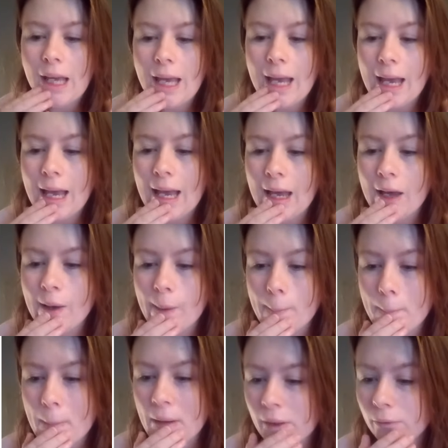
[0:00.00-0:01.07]
And
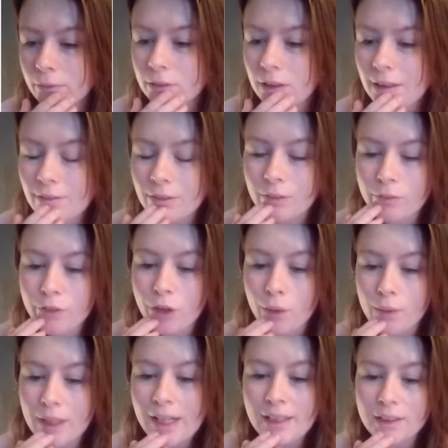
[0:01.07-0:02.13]
I was going to have a few
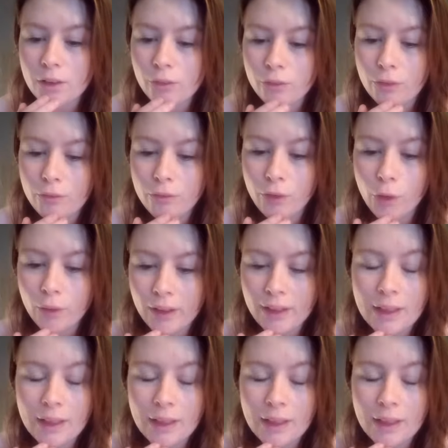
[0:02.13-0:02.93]
days off from vlogging